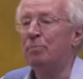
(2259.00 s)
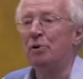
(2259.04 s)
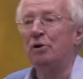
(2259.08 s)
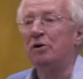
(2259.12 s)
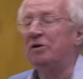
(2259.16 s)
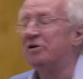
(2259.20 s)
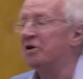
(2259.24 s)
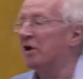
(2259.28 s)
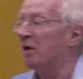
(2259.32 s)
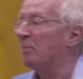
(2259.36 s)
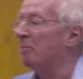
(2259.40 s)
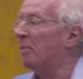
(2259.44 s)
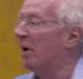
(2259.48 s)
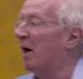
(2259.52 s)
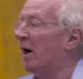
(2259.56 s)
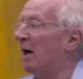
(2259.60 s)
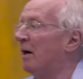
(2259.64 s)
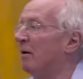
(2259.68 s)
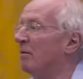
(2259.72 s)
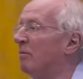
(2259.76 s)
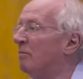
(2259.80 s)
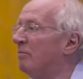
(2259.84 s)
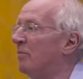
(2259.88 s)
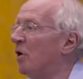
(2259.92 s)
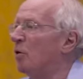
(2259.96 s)
burned in a
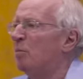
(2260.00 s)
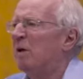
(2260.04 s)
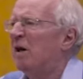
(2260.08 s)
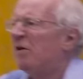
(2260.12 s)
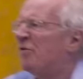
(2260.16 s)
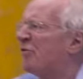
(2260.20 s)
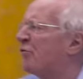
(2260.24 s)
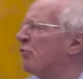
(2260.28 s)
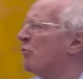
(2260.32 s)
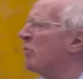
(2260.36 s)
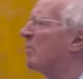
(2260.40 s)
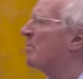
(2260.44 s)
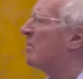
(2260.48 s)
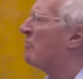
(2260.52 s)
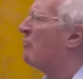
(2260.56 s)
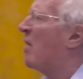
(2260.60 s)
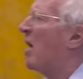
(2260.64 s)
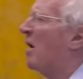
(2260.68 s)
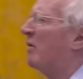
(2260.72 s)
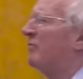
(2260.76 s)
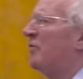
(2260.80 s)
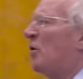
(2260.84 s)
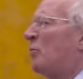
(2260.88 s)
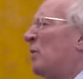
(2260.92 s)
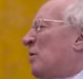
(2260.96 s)
pile. Nobody threw them
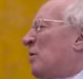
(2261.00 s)
around,